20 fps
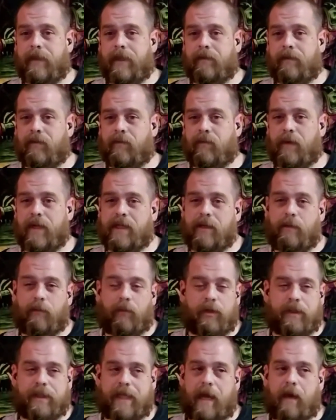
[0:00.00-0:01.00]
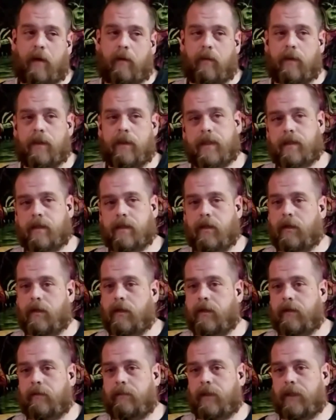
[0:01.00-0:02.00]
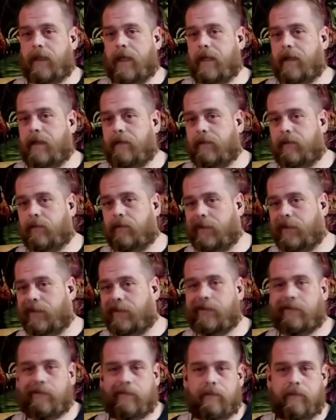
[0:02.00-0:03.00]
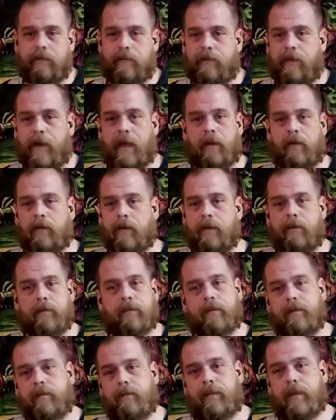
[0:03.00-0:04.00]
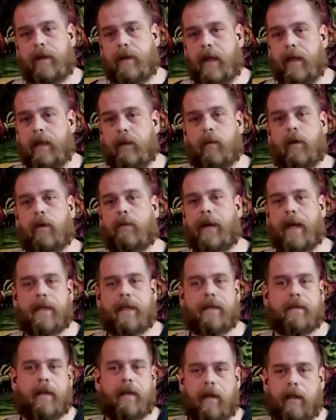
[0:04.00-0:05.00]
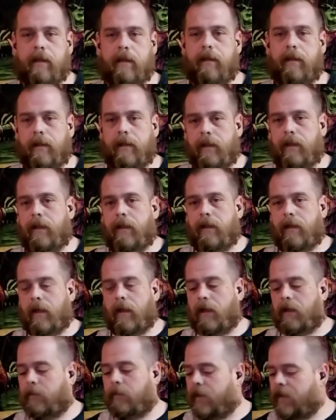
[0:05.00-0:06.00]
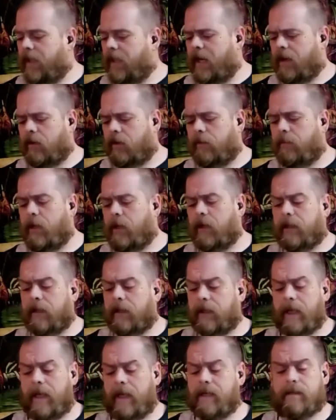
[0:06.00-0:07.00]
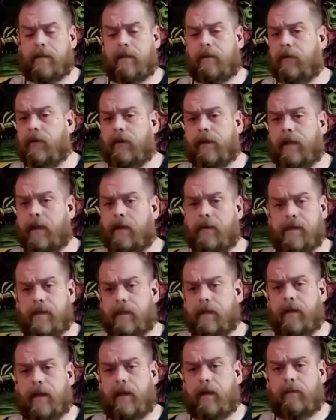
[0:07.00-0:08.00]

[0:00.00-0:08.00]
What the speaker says: Reasonable Doubt was good, but I never really followed him anywhere past that. And then I heard American Gangster and thought that was a good